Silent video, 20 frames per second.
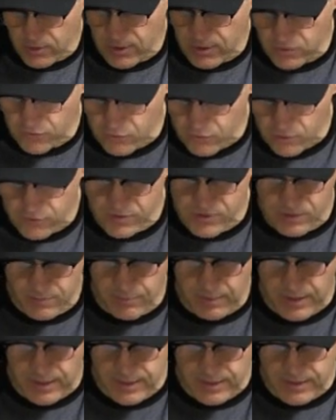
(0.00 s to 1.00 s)
He throws
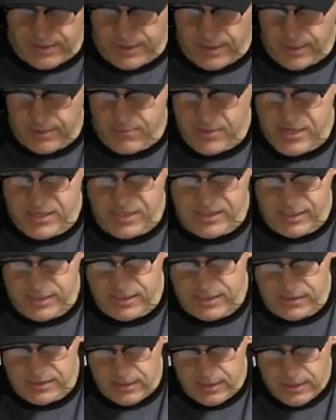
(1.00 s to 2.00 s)
it back at them. He
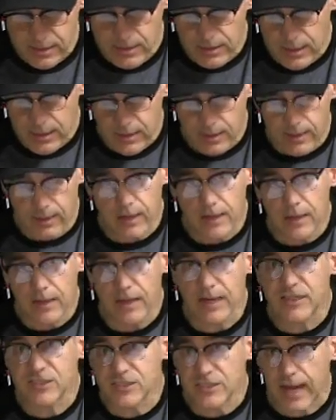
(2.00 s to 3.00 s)
says,
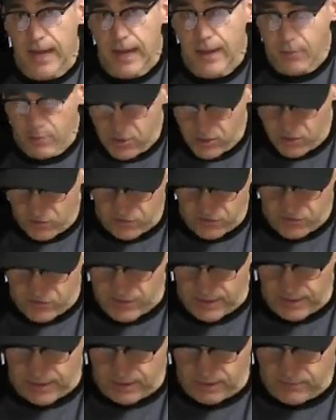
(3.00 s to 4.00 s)
examine
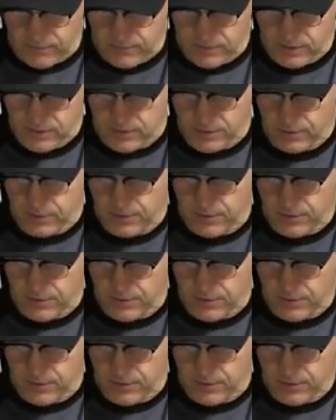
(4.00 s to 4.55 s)
yourselves.